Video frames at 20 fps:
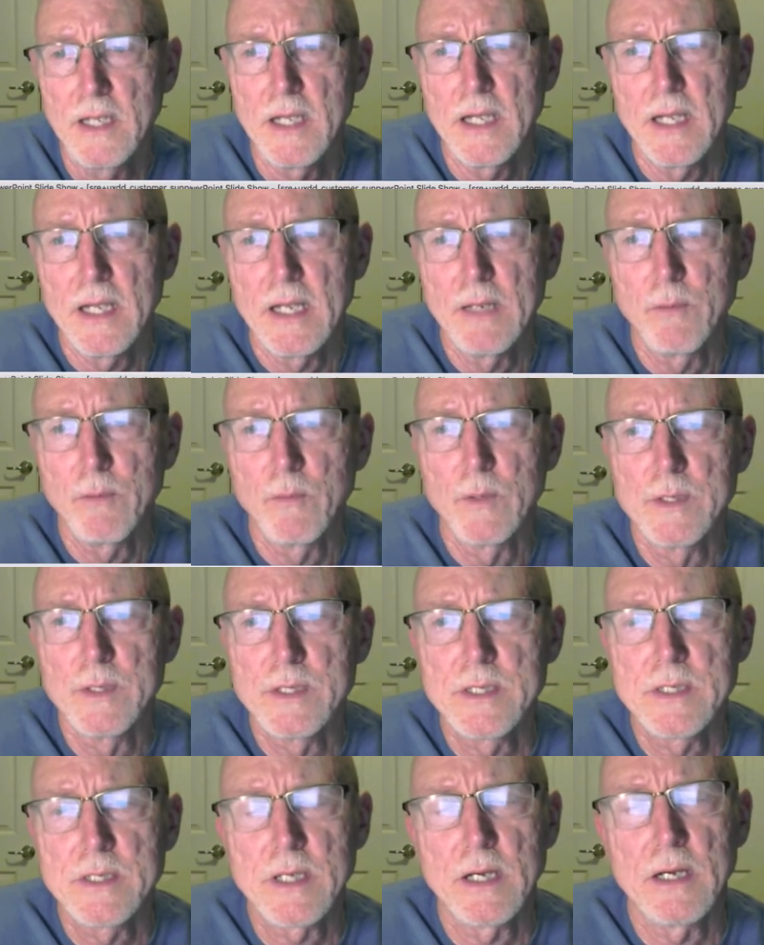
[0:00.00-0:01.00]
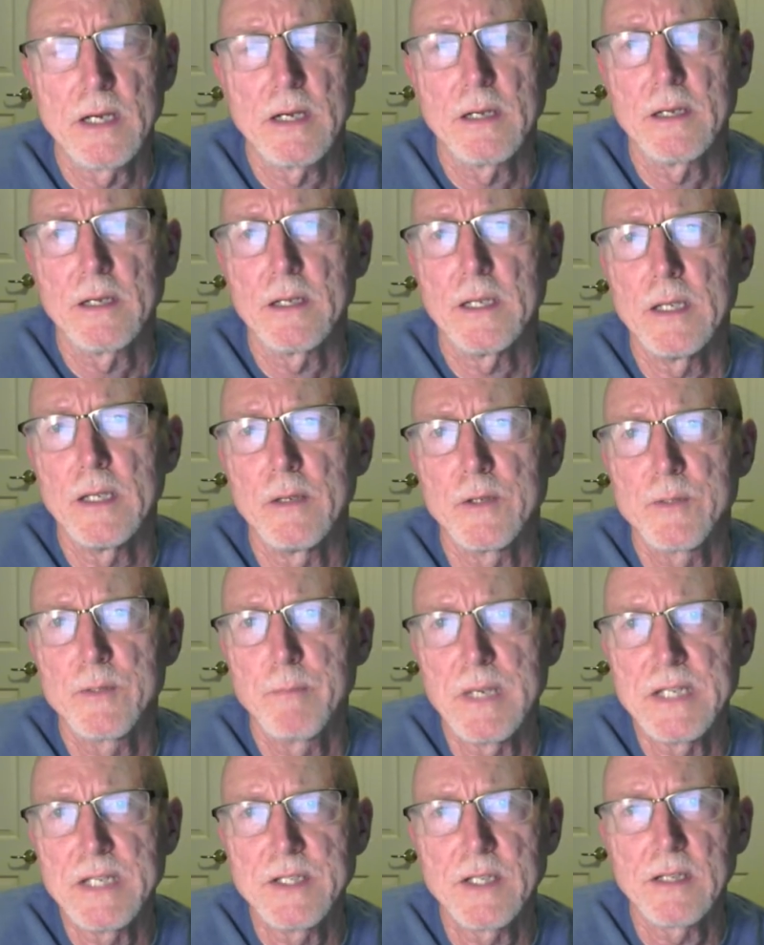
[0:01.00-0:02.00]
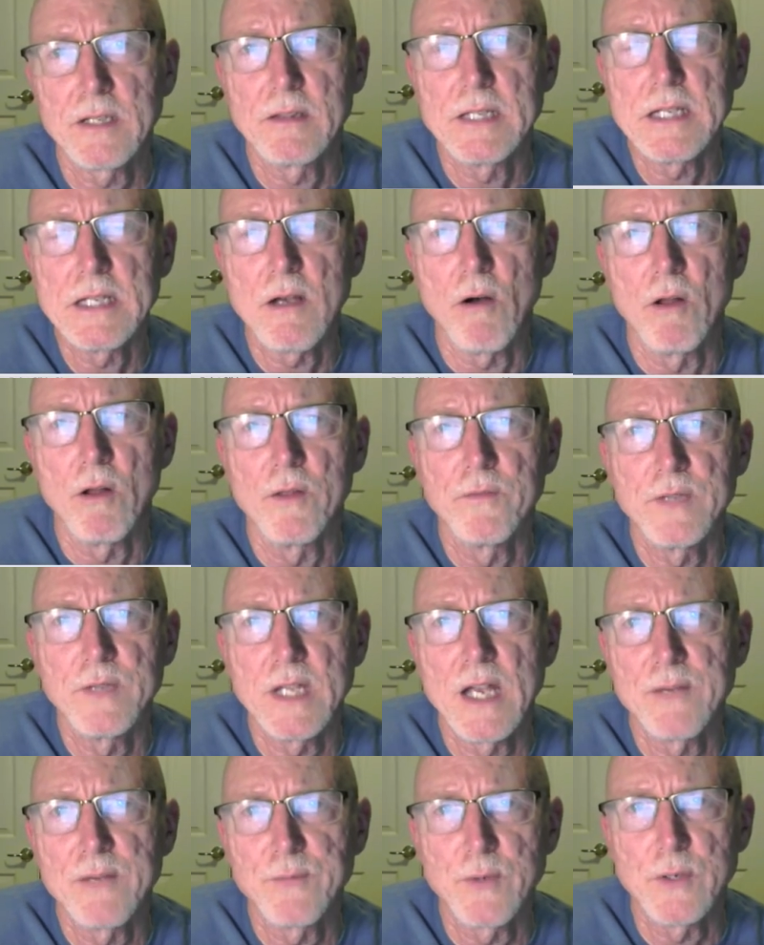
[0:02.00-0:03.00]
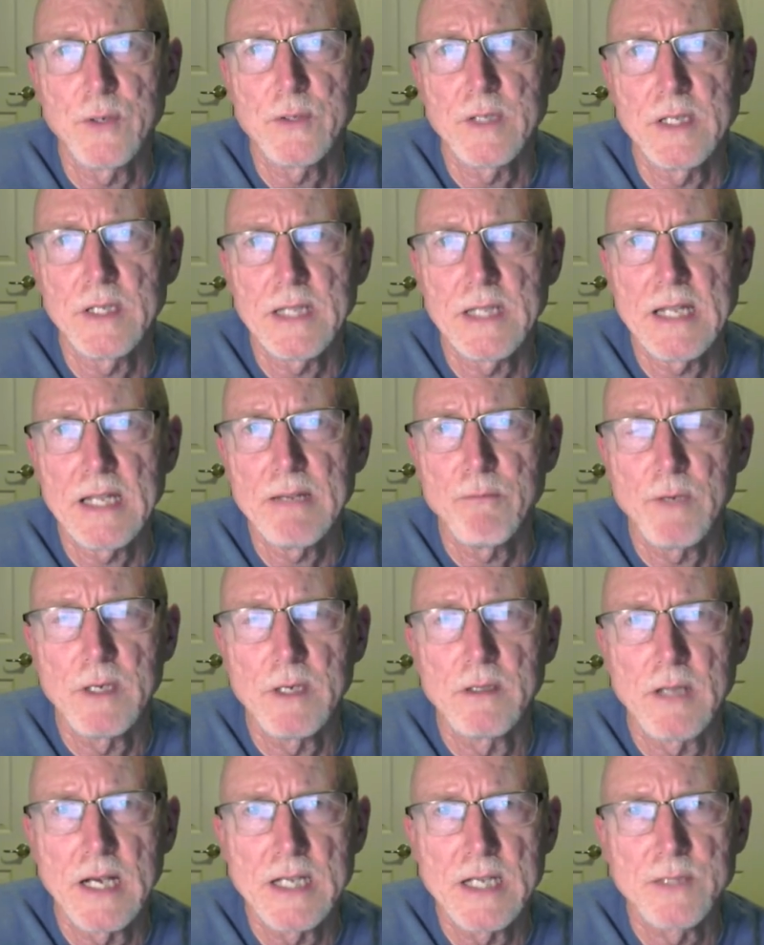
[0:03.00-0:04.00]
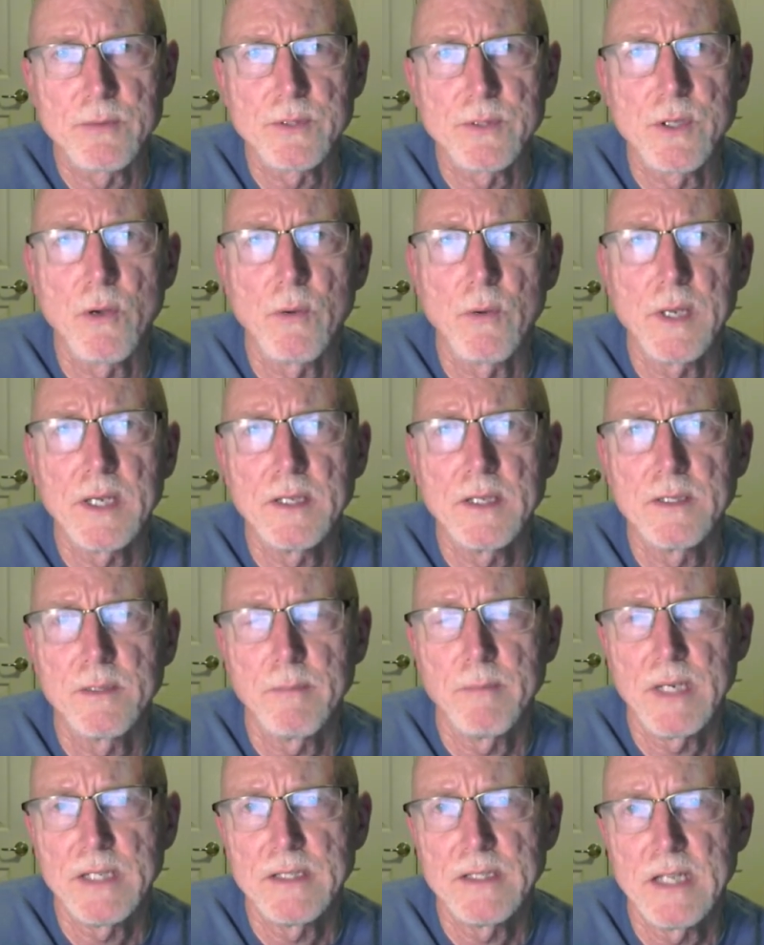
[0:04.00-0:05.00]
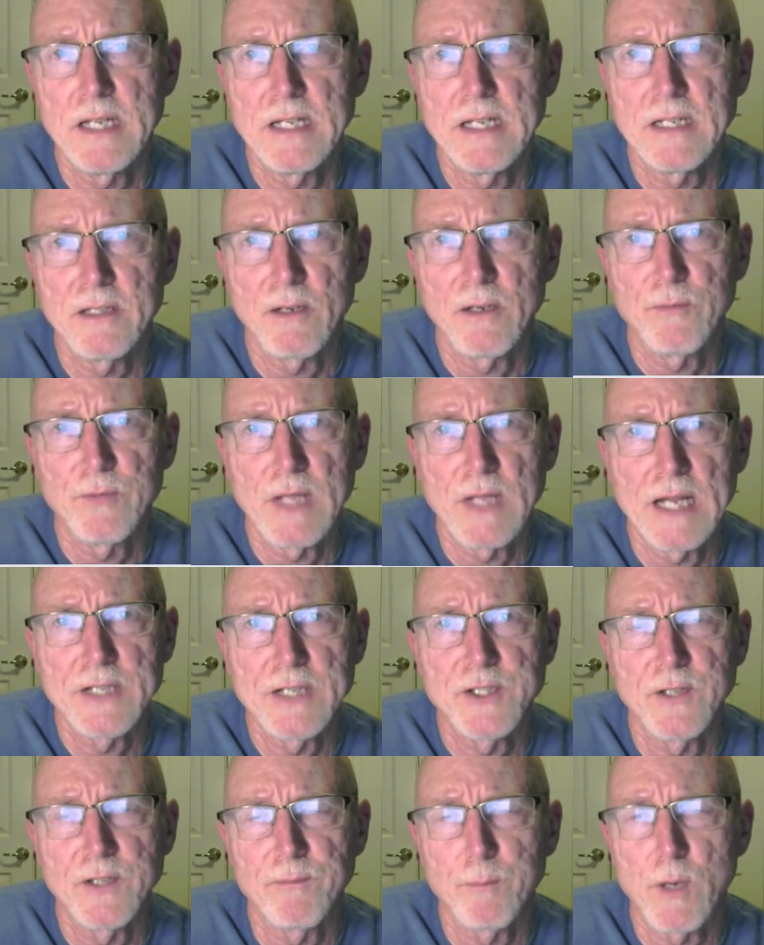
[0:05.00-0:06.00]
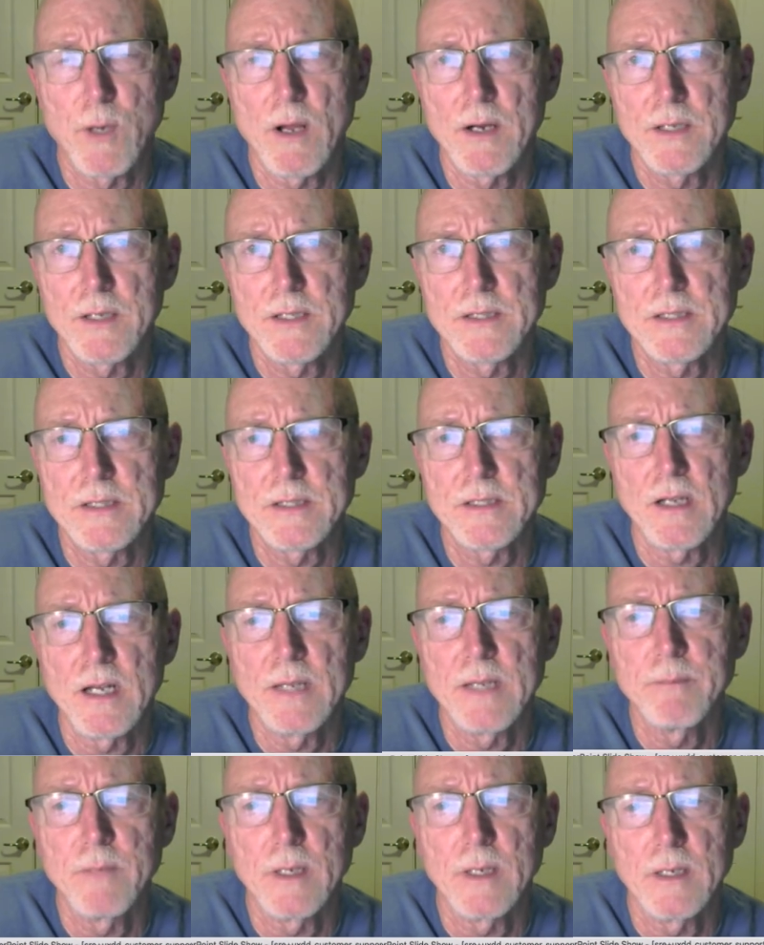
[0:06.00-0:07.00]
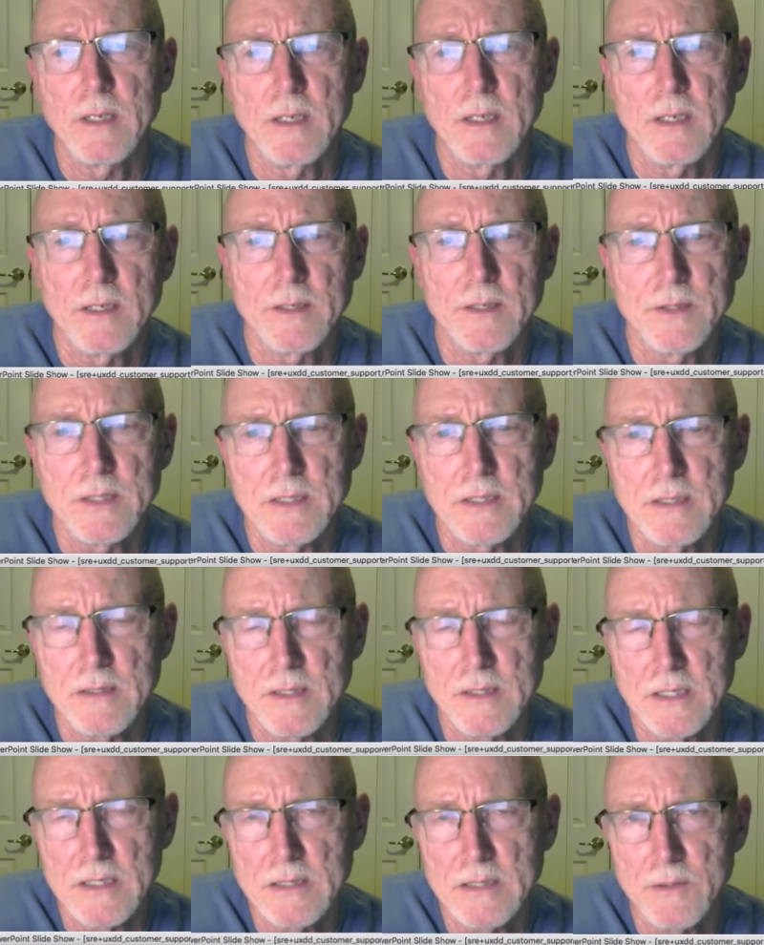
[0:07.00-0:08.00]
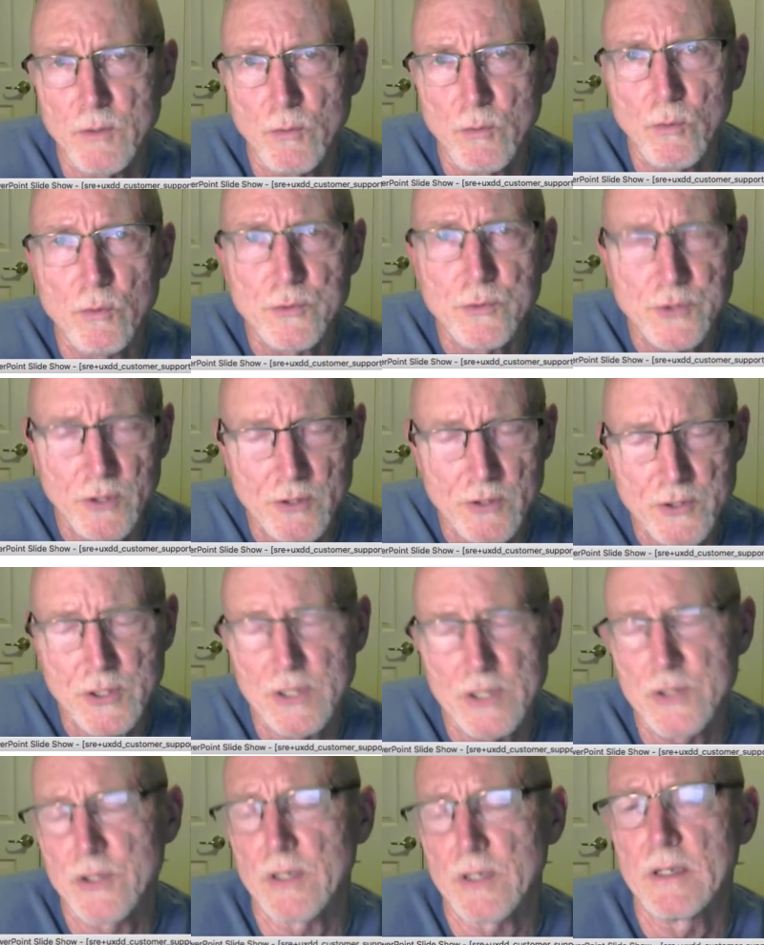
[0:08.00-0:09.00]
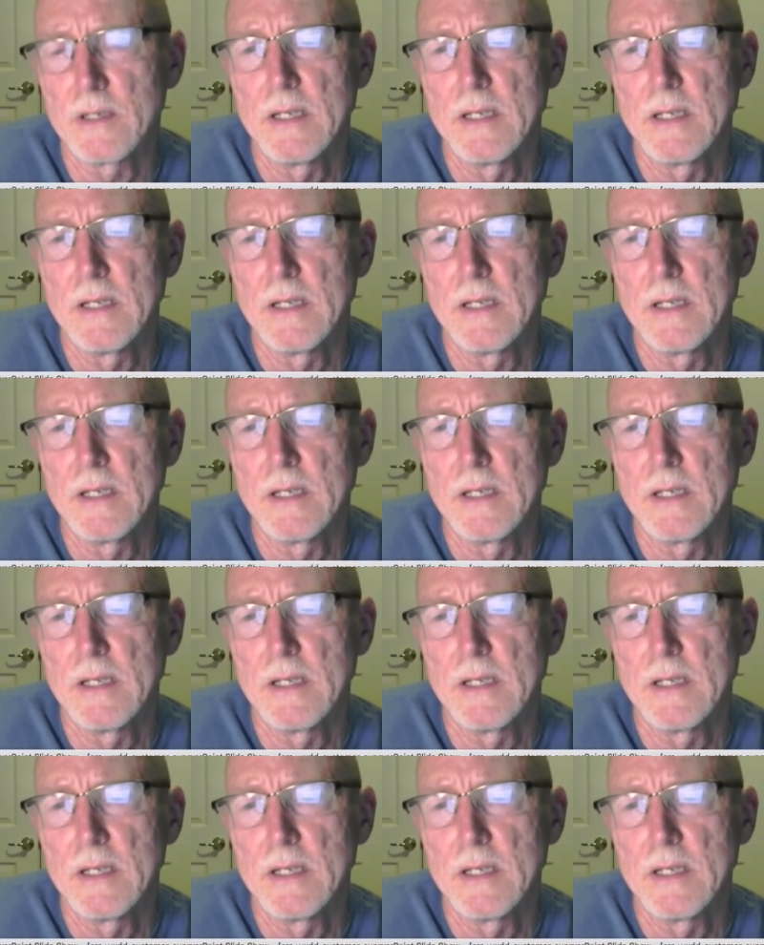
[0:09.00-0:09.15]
It's basically all of the effort that they realized was going into maintaining their flagship product at the time, the Google search engine.